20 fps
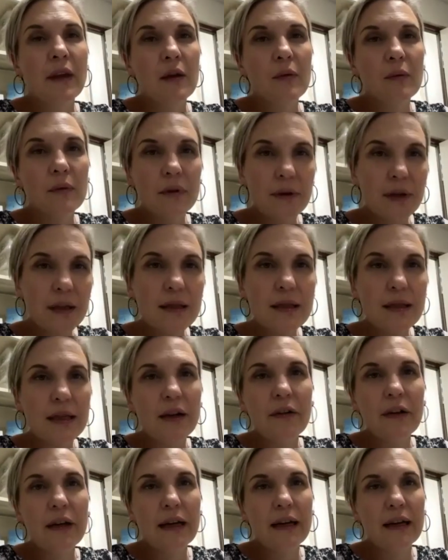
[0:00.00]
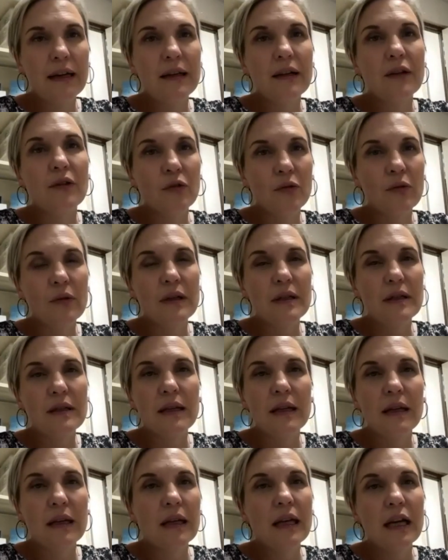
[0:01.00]
with this hearing aid in noise,
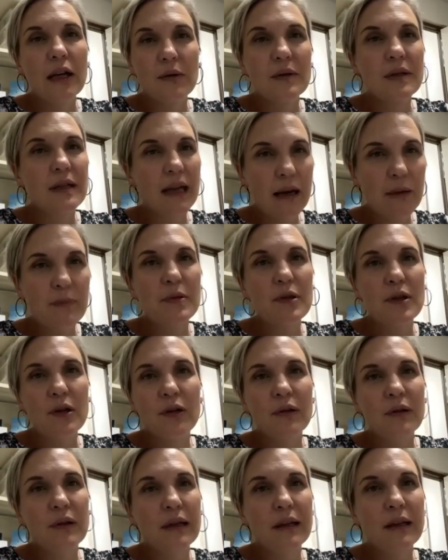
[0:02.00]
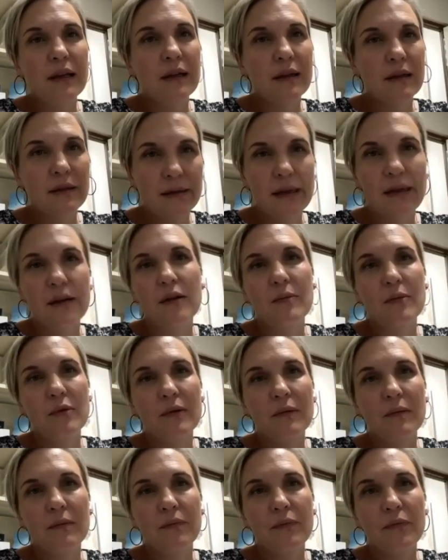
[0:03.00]
it was absolutely
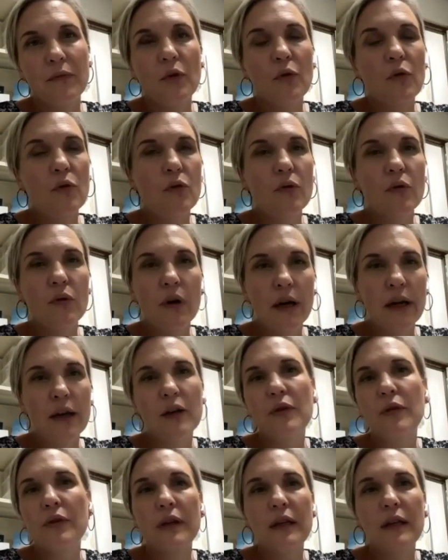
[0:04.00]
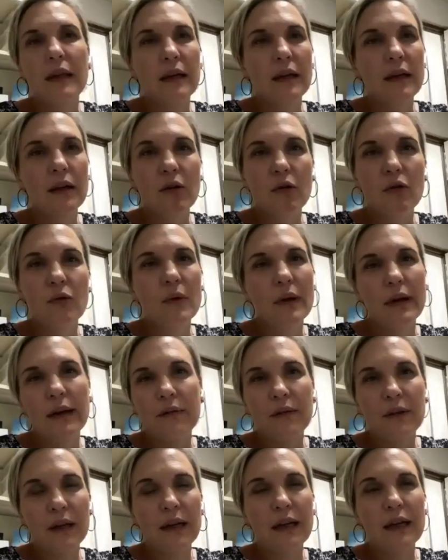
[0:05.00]
terrible, or I could hear, or
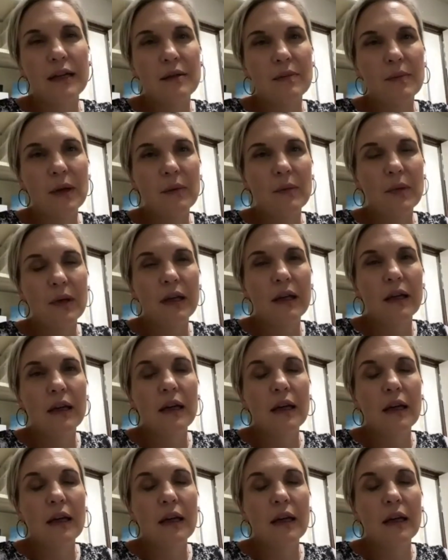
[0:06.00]
whatever the case may be.